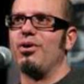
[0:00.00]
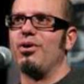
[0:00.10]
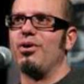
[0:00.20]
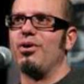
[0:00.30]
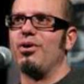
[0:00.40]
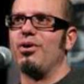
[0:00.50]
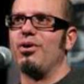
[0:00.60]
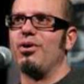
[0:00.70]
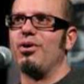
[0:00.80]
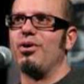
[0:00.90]

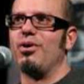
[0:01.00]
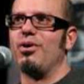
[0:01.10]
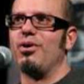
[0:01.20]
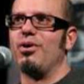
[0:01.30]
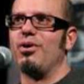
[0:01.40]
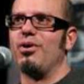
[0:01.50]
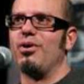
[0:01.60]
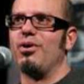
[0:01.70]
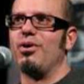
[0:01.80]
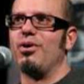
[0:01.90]

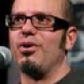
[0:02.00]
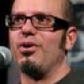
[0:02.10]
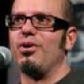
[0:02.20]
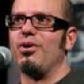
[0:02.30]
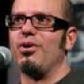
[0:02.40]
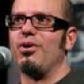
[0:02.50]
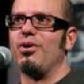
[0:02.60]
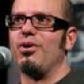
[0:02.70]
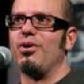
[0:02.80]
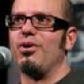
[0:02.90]

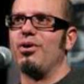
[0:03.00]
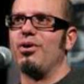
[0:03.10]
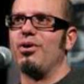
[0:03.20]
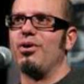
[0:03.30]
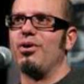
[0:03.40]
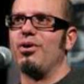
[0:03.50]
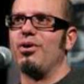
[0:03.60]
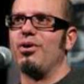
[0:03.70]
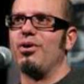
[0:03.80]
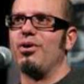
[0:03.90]

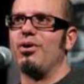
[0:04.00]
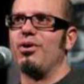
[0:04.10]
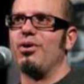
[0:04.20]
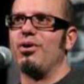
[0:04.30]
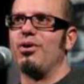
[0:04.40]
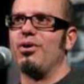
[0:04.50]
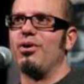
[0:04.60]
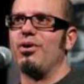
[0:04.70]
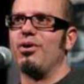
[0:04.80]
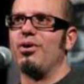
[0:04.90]

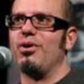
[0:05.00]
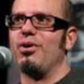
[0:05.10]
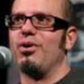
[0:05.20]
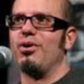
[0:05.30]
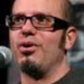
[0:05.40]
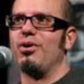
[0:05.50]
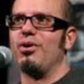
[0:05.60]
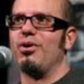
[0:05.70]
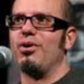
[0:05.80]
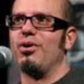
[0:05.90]

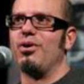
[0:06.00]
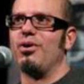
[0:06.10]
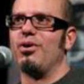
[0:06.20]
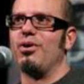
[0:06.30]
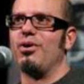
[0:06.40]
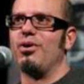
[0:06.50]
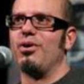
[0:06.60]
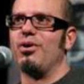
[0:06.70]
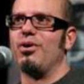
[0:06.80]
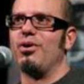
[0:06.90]
This is a still picture; no speech is visible.